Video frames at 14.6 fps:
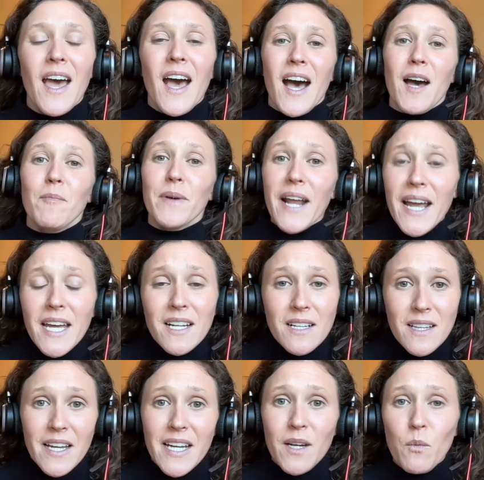Uh, but I had a
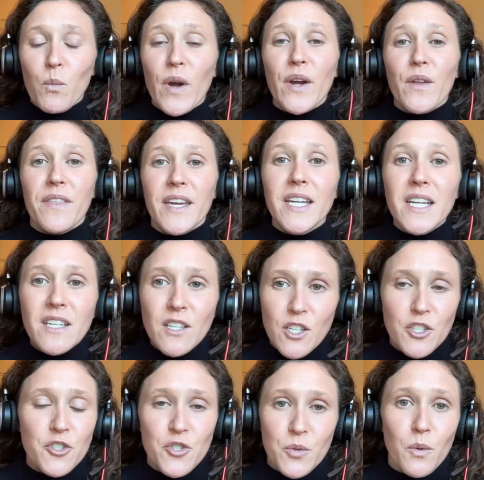client where they didn't
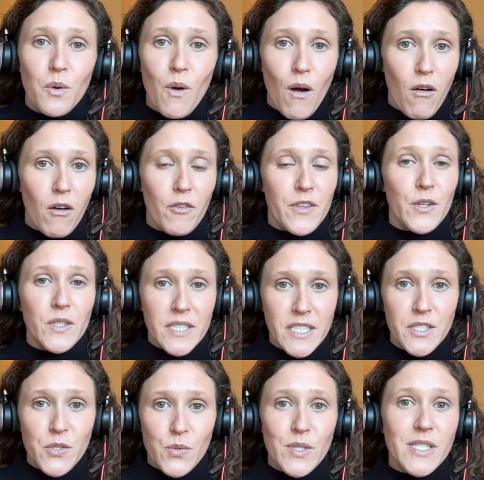control all of their
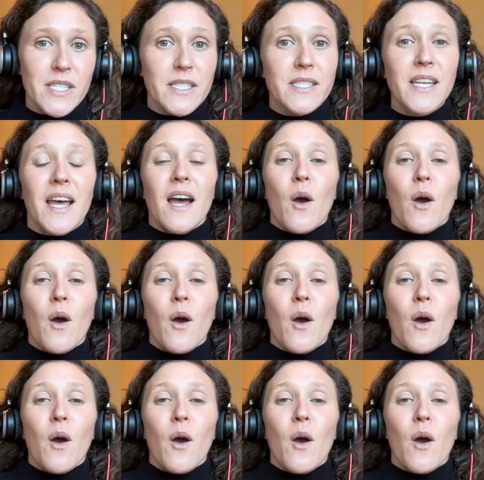lead sources.